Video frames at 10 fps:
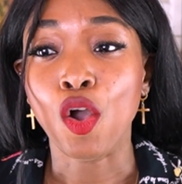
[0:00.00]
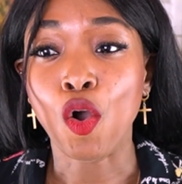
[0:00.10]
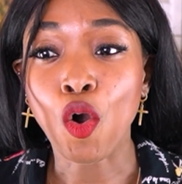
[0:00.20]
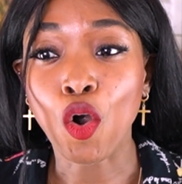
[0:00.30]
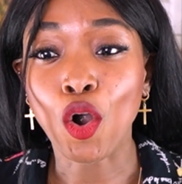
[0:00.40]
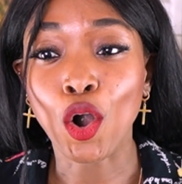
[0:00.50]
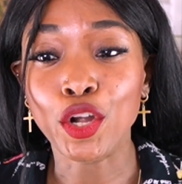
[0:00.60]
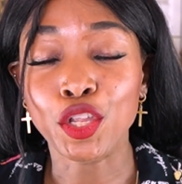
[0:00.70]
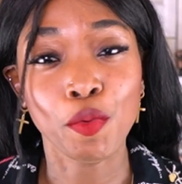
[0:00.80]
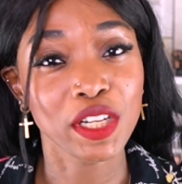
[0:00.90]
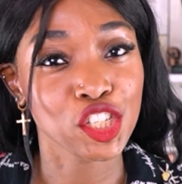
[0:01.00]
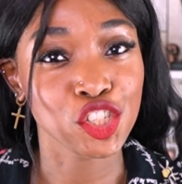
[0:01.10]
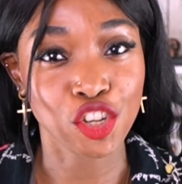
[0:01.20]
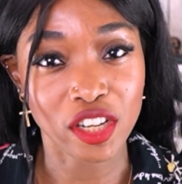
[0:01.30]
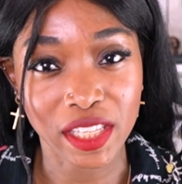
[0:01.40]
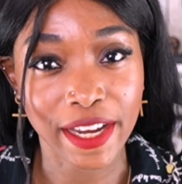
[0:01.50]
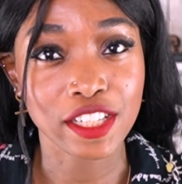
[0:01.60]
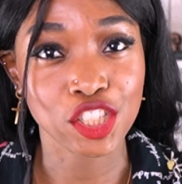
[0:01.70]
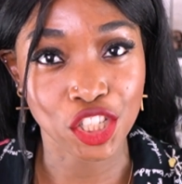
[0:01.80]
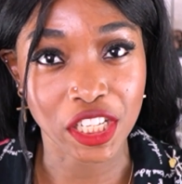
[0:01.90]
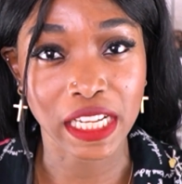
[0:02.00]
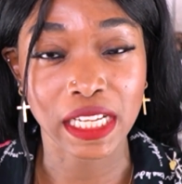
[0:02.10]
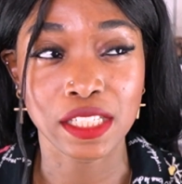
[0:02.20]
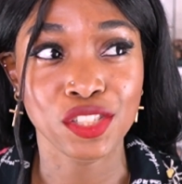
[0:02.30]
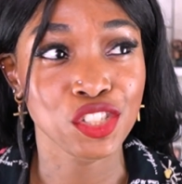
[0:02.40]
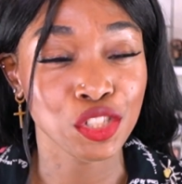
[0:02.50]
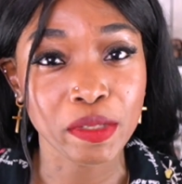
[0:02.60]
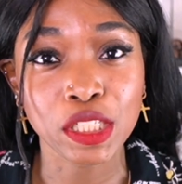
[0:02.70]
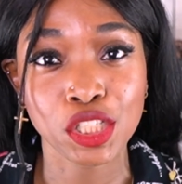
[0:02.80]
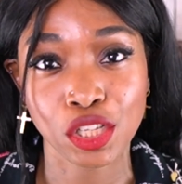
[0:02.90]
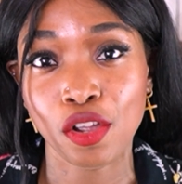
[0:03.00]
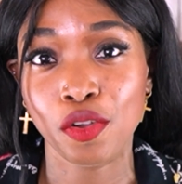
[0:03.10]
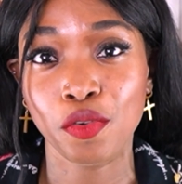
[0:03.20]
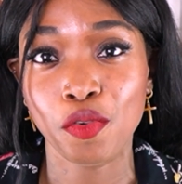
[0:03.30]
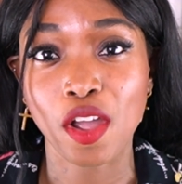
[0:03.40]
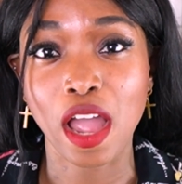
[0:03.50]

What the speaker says: or you want to start that journey into doing so,